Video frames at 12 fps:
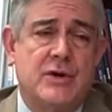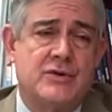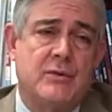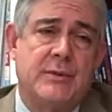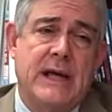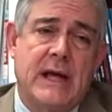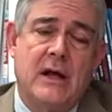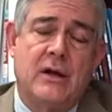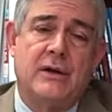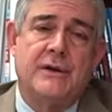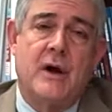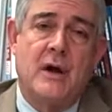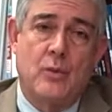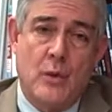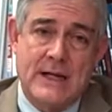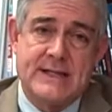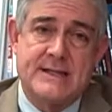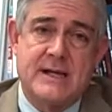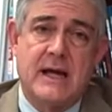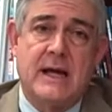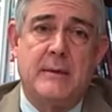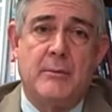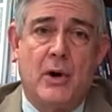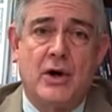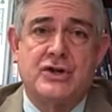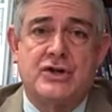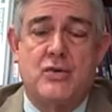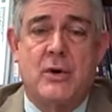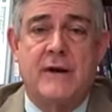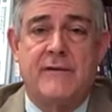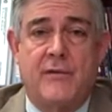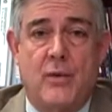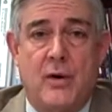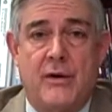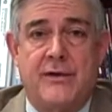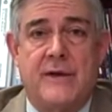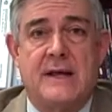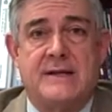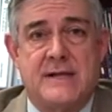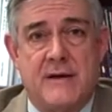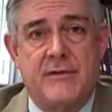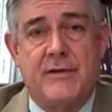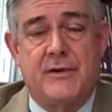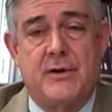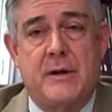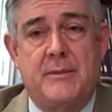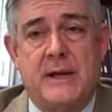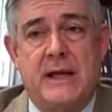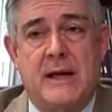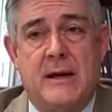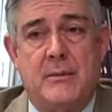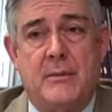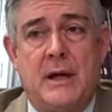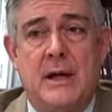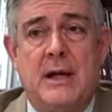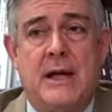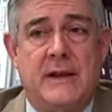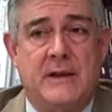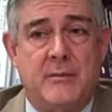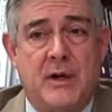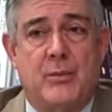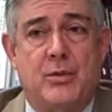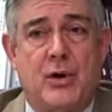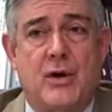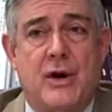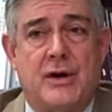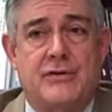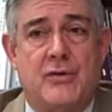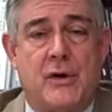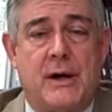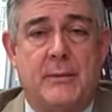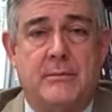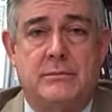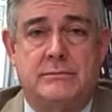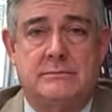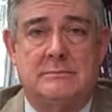which will be held on Wednesday, March 24th at 7:30 p.m. in the Middlebrook Auditorium.